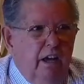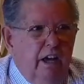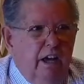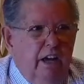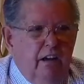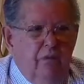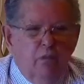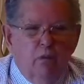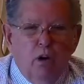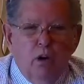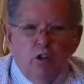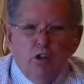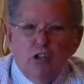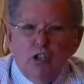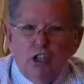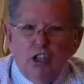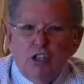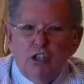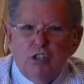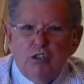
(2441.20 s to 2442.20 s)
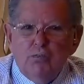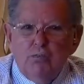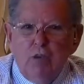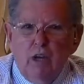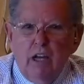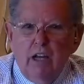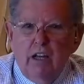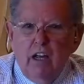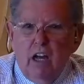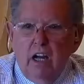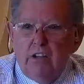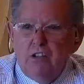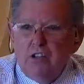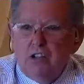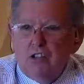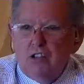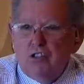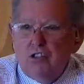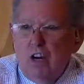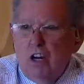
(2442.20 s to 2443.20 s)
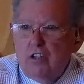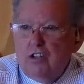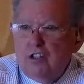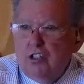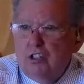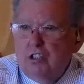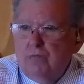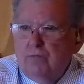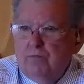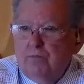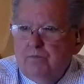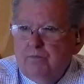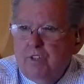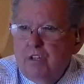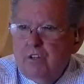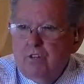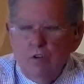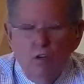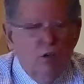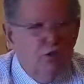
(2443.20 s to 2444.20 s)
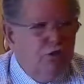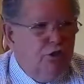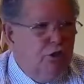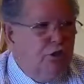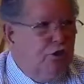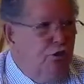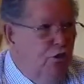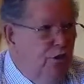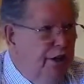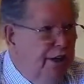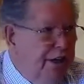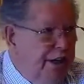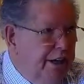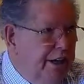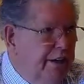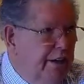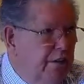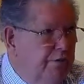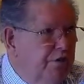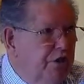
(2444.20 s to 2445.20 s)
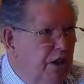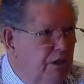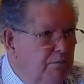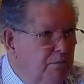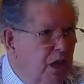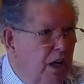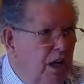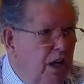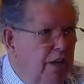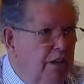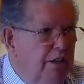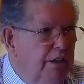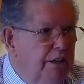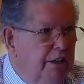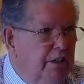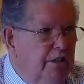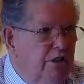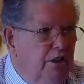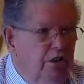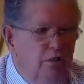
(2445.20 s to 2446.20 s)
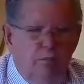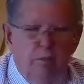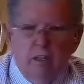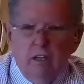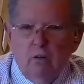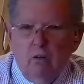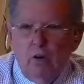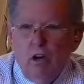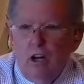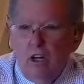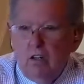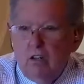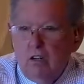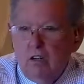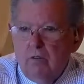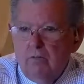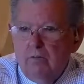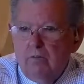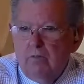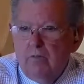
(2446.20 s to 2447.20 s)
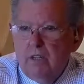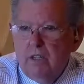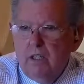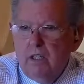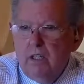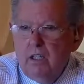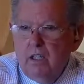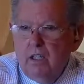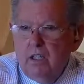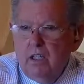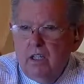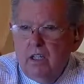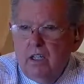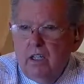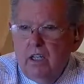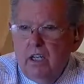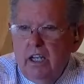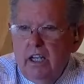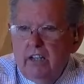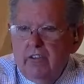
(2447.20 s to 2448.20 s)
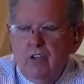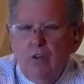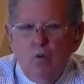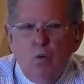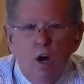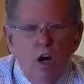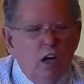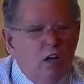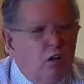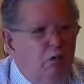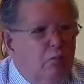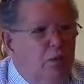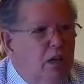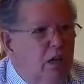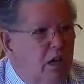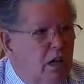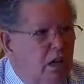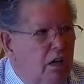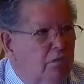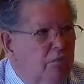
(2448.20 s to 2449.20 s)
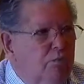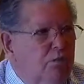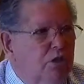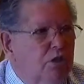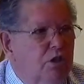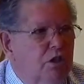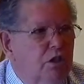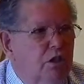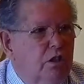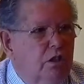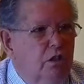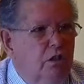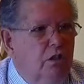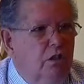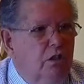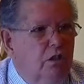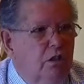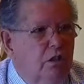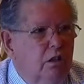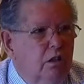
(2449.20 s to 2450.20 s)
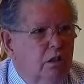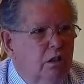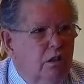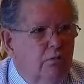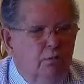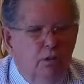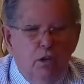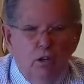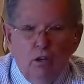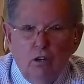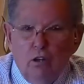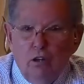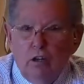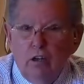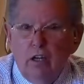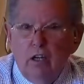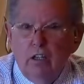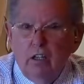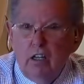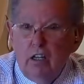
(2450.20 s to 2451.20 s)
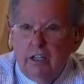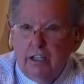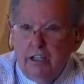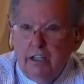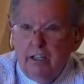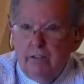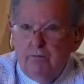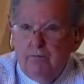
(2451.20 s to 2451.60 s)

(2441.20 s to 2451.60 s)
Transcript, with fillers: And Moses, by God's instruction, throws a tree of some kind into the bitter water, and the water becomes pure and clean.